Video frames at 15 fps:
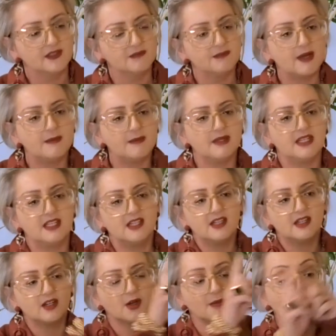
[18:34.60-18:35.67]
Maybe
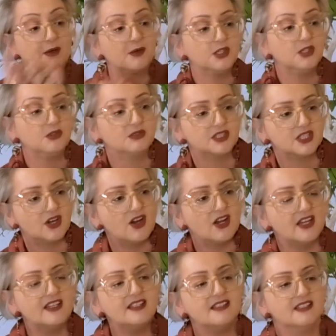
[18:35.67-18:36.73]
go back when you
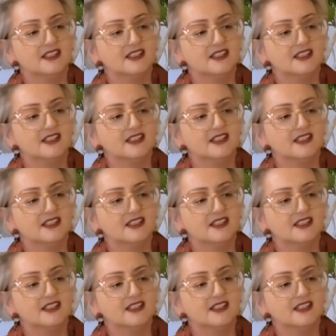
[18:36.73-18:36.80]
retire.